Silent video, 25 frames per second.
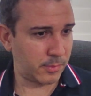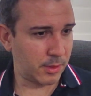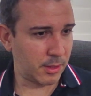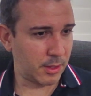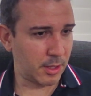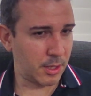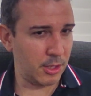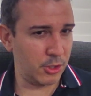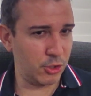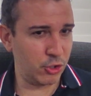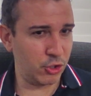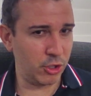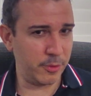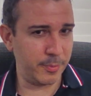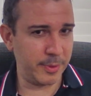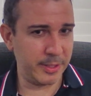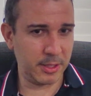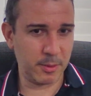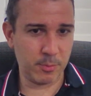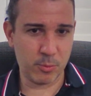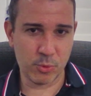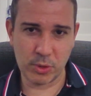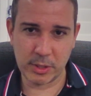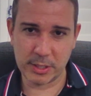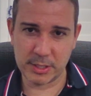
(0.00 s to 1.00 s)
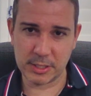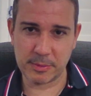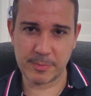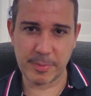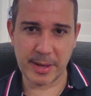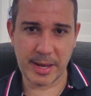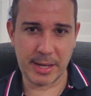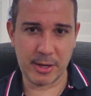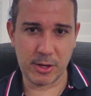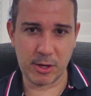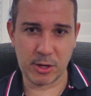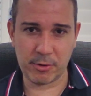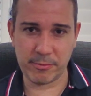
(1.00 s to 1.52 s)
assuming the mortgage is
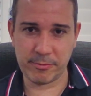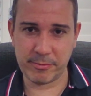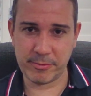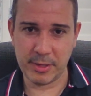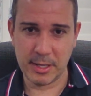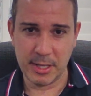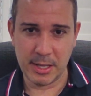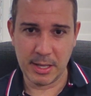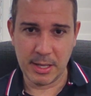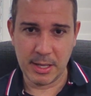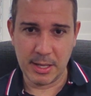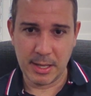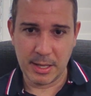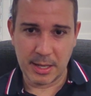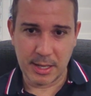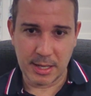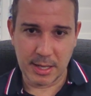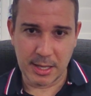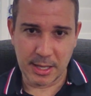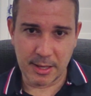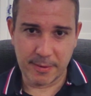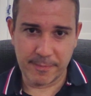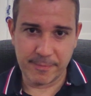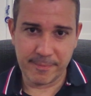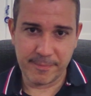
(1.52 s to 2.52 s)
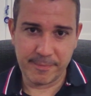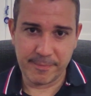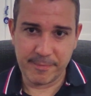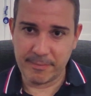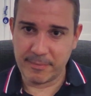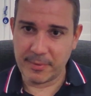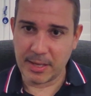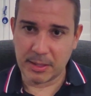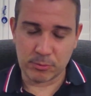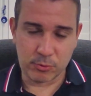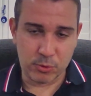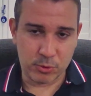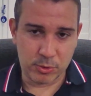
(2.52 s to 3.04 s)
paid off,
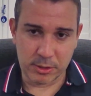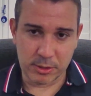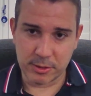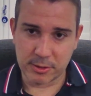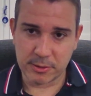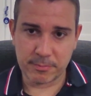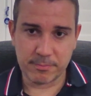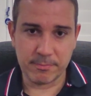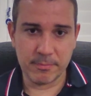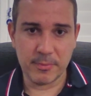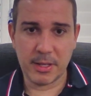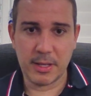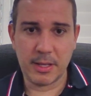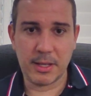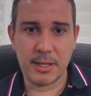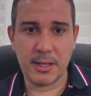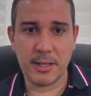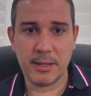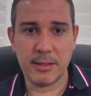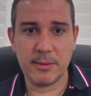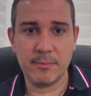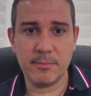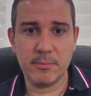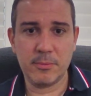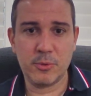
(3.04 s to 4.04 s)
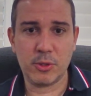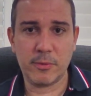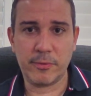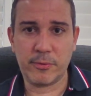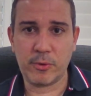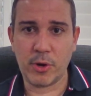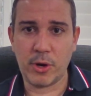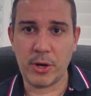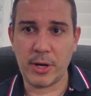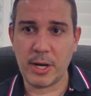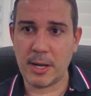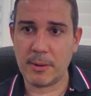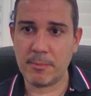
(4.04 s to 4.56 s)
our daughter's sort of
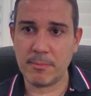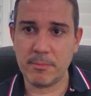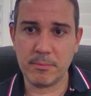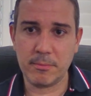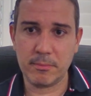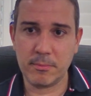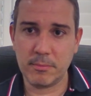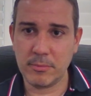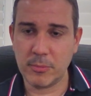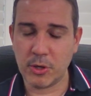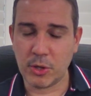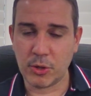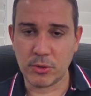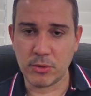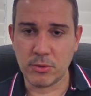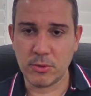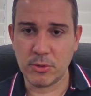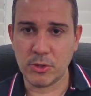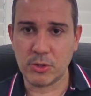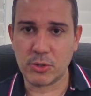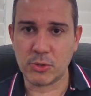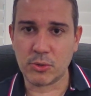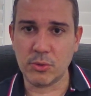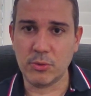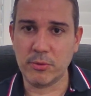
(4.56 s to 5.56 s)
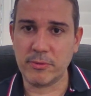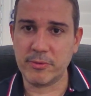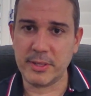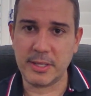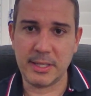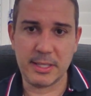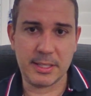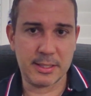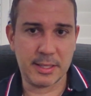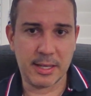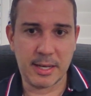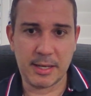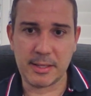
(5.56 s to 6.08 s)
grown up, no school
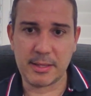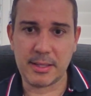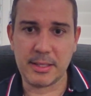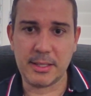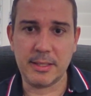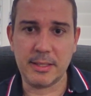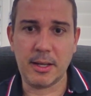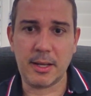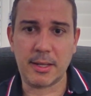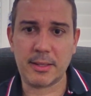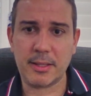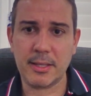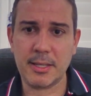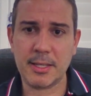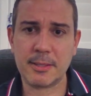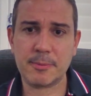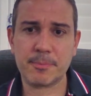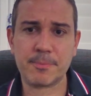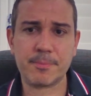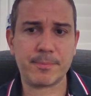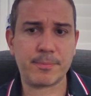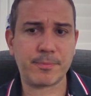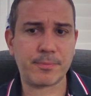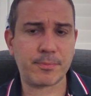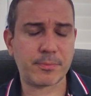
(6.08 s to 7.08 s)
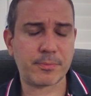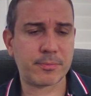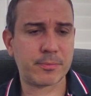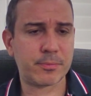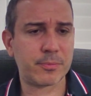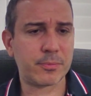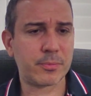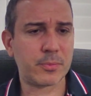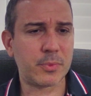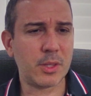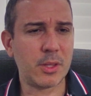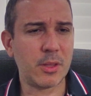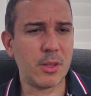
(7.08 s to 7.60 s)
fees, anything like that.
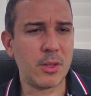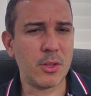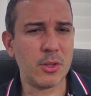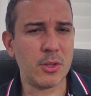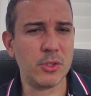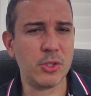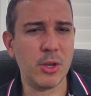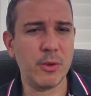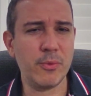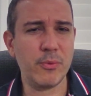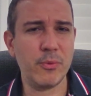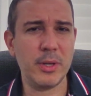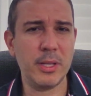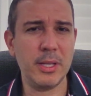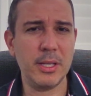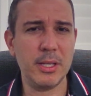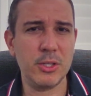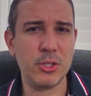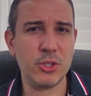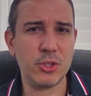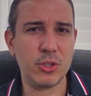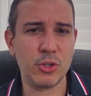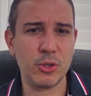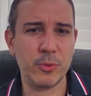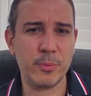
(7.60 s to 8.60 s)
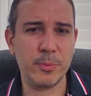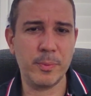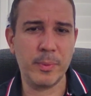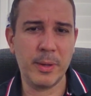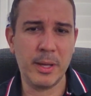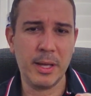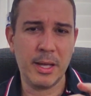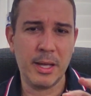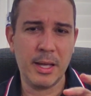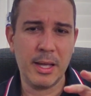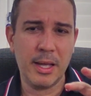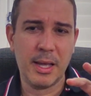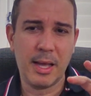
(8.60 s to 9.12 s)
So if we assume
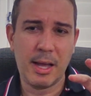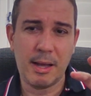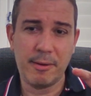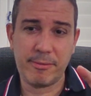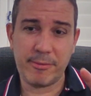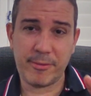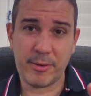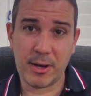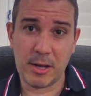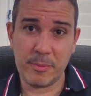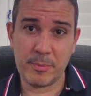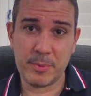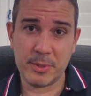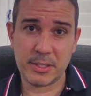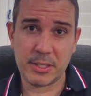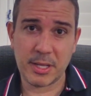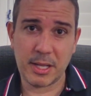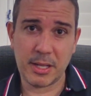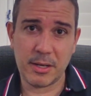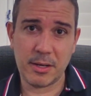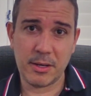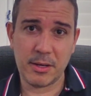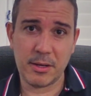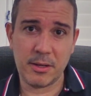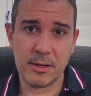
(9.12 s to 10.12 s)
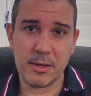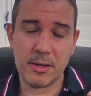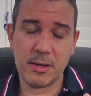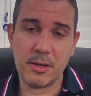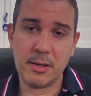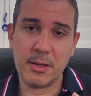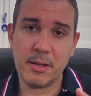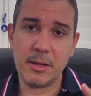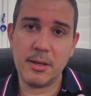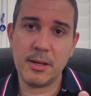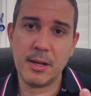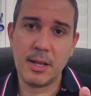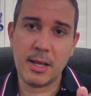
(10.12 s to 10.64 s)
a 5%
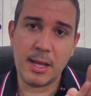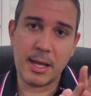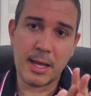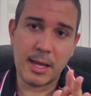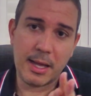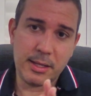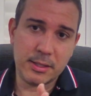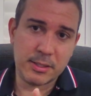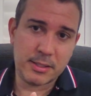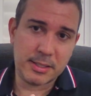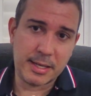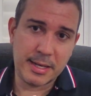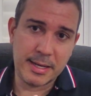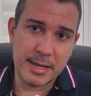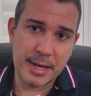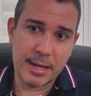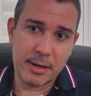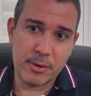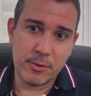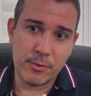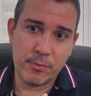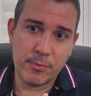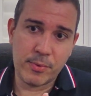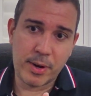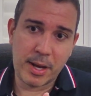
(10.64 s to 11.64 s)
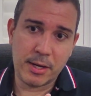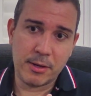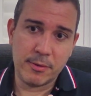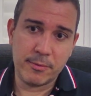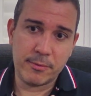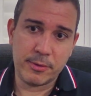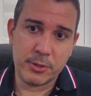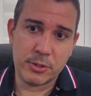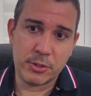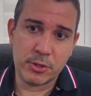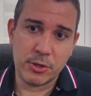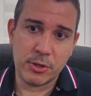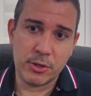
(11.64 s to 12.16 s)
as a net rate of
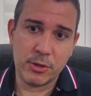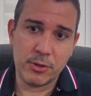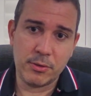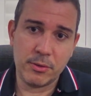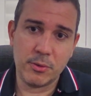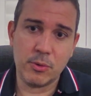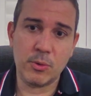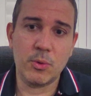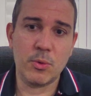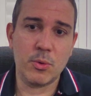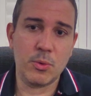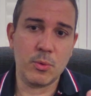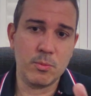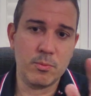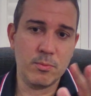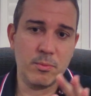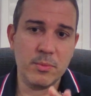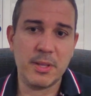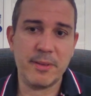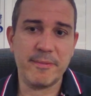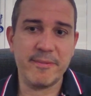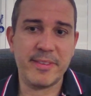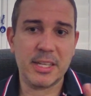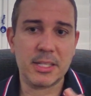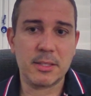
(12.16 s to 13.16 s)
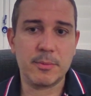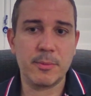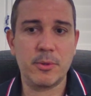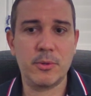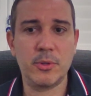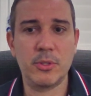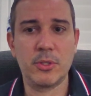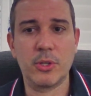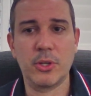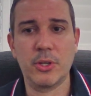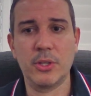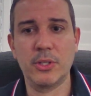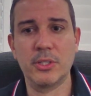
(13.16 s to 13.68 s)
return, or the investment
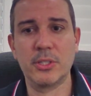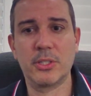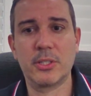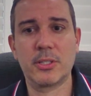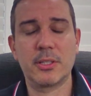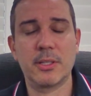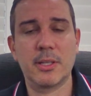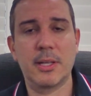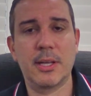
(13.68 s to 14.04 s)
returns